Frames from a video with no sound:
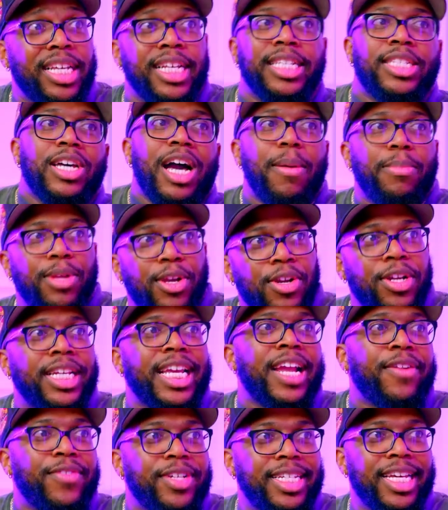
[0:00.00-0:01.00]
And so I'm
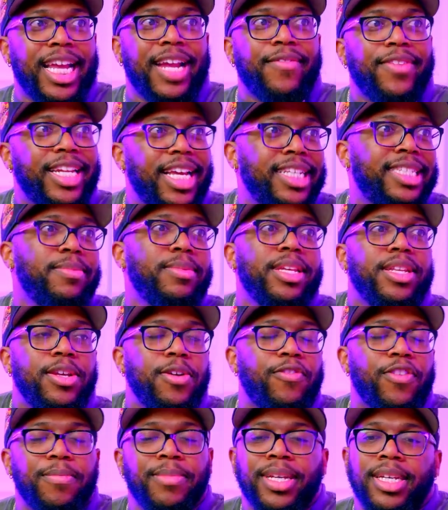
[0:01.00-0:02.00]
learning every day. Every day is something new
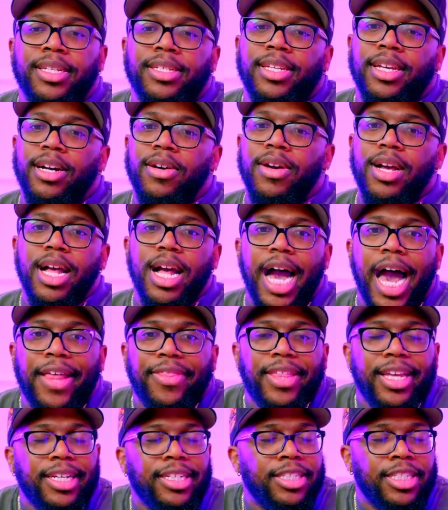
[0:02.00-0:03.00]
for me. So I
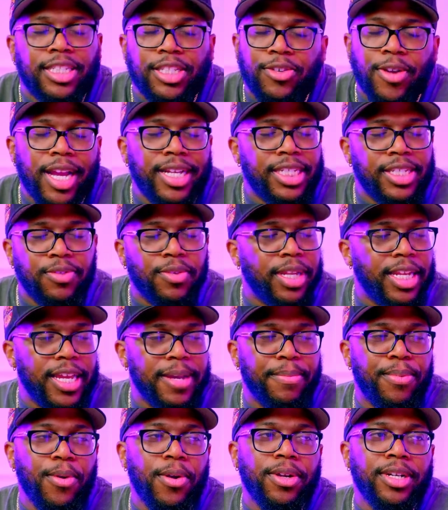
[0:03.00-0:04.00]
think just grace is really
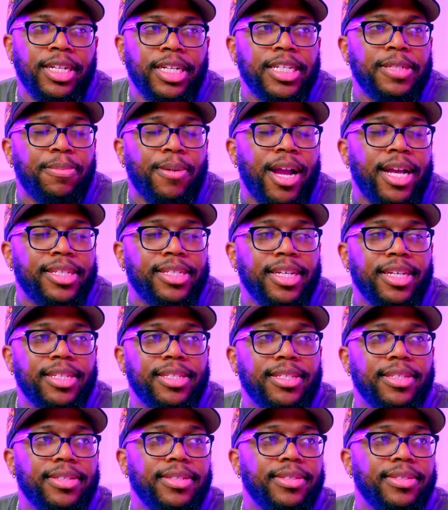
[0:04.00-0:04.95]
important in this process.